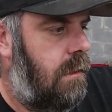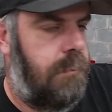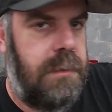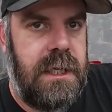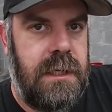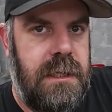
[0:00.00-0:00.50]

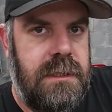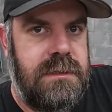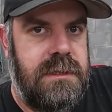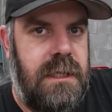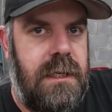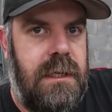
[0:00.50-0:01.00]

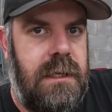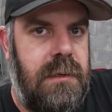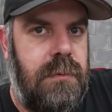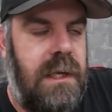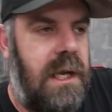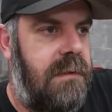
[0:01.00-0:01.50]
because
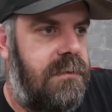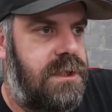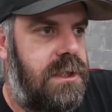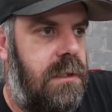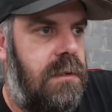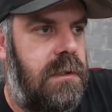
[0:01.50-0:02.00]
we have a
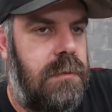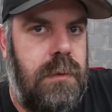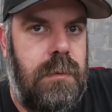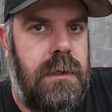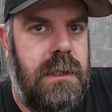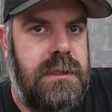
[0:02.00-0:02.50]
show that we
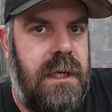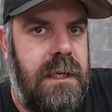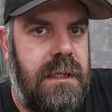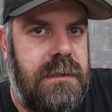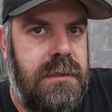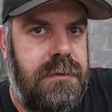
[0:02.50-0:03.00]
want to
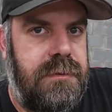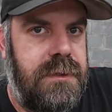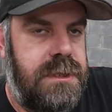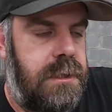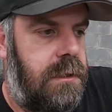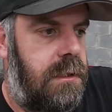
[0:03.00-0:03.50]
take it to for
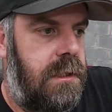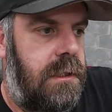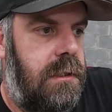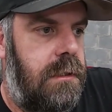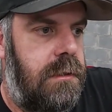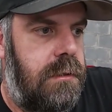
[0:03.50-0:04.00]
sure
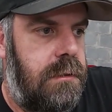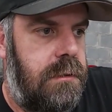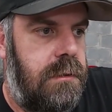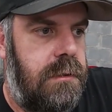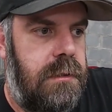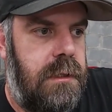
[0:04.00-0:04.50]
here,
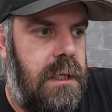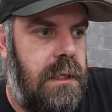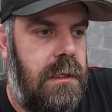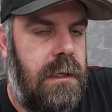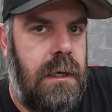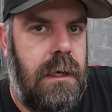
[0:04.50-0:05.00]

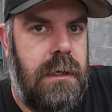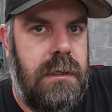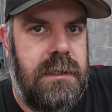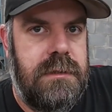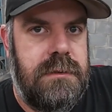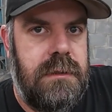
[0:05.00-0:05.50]
and
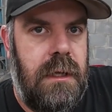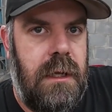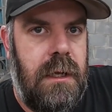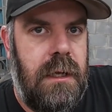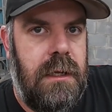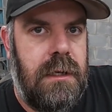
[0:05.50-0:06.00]
it's
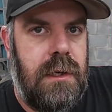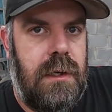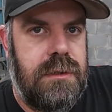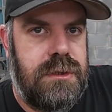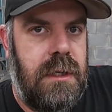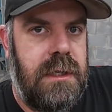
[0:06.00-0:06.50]

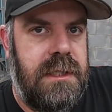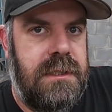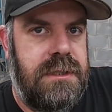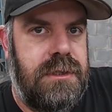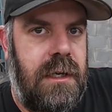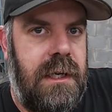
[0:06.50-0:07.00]
called Trucking
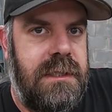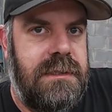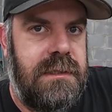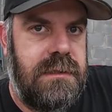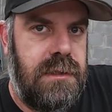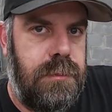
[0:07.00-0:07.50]
the
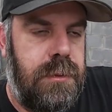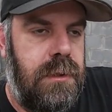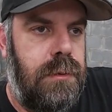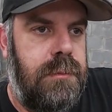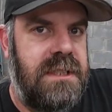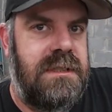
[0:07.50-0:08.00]
Trace in
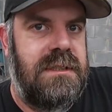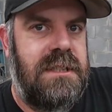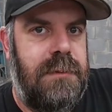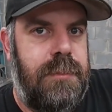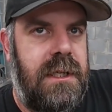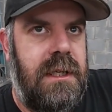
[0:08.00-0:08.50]
Tupelo,
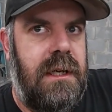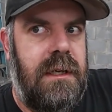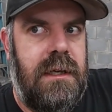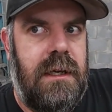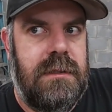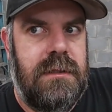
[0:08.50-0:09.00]
Mississippi
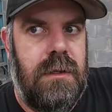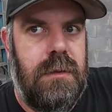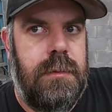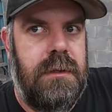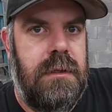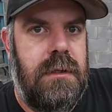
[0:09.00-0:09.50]
on
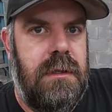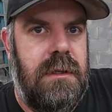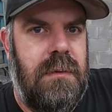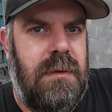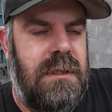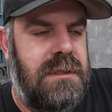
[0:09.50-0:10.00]

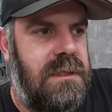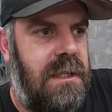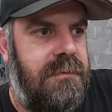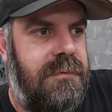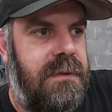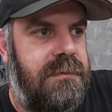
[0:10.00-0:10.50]
October, I want to
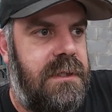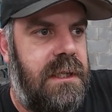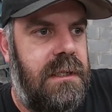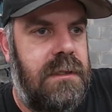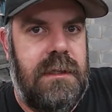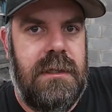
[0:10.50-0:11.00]
say
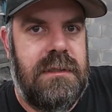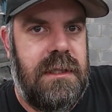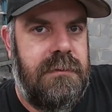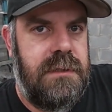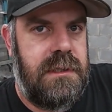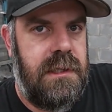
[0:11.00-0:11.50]
15th to the
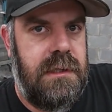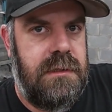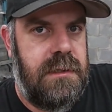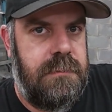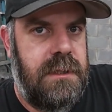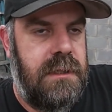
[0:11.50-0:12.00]
17th,
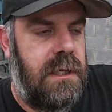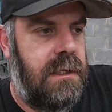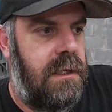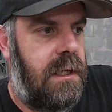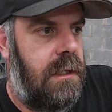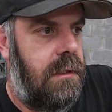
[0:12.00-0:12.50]
something like
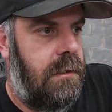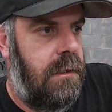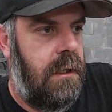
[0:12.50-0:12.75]
that.